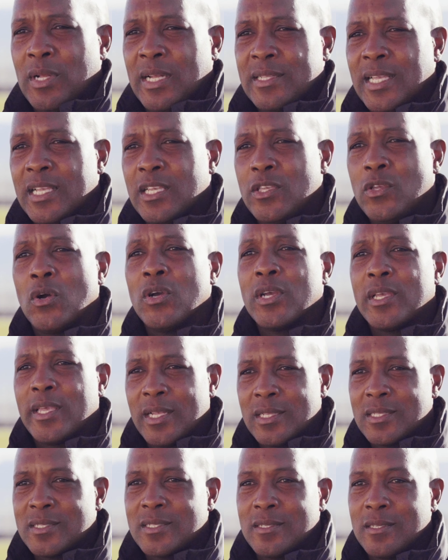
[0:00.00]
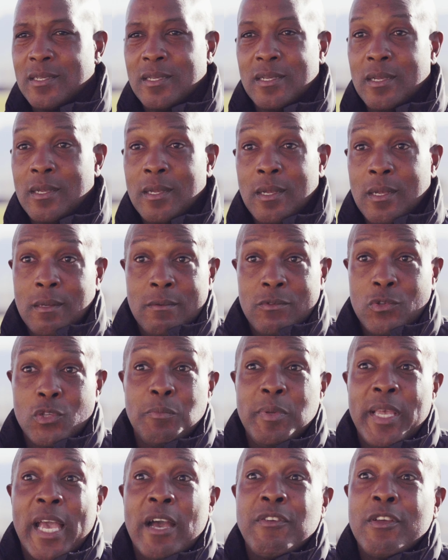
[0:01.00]
I think young kids should
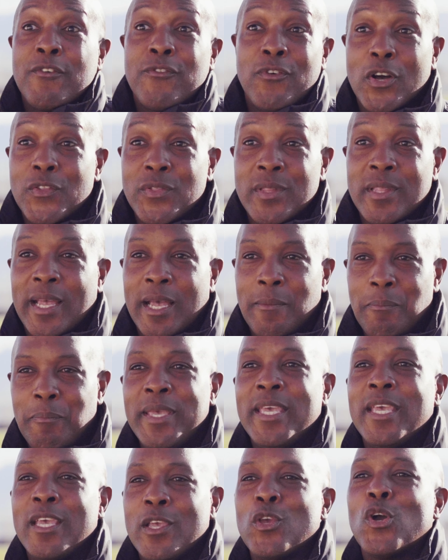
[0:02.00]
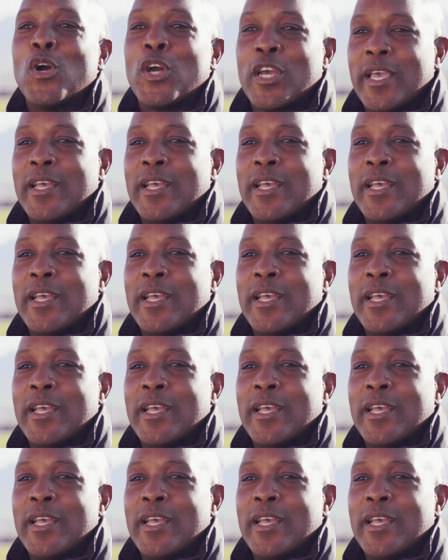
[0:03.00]
be having fun and being young